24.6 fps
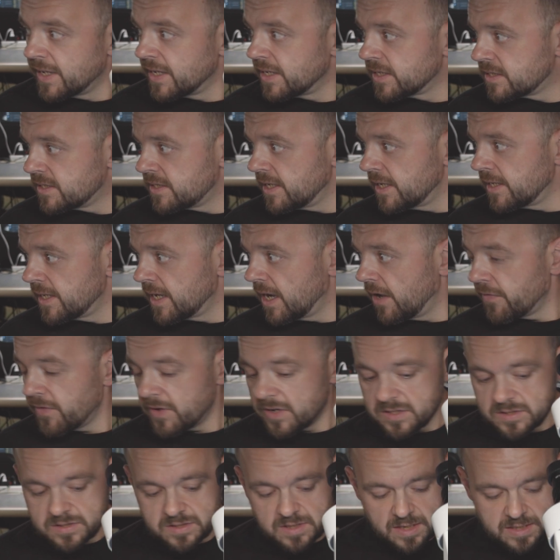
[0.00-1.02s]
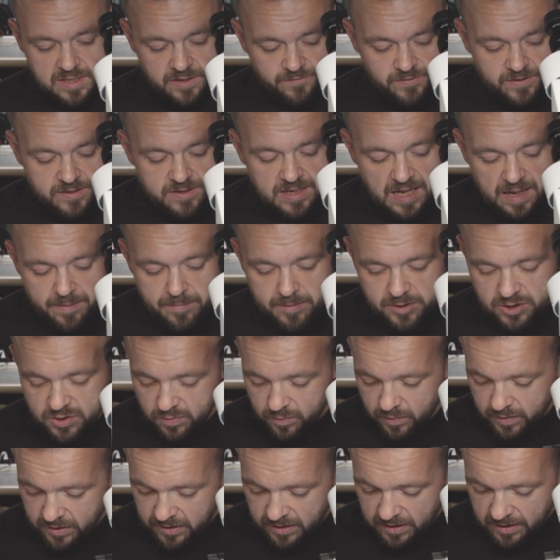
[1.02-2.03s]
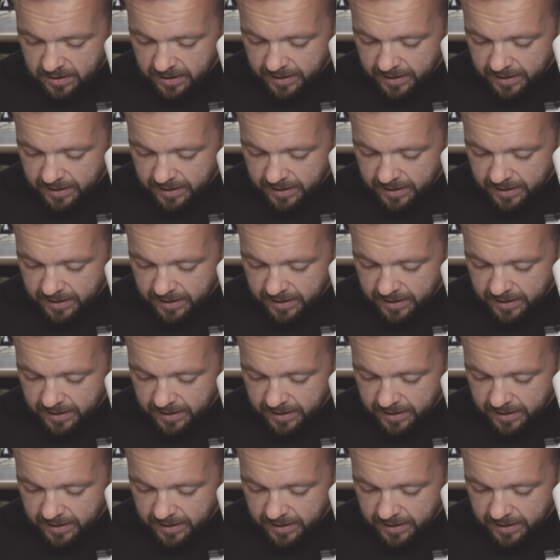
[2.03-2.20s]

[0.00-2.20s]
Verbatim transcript: we can see now there's uh, definitely damage on one of the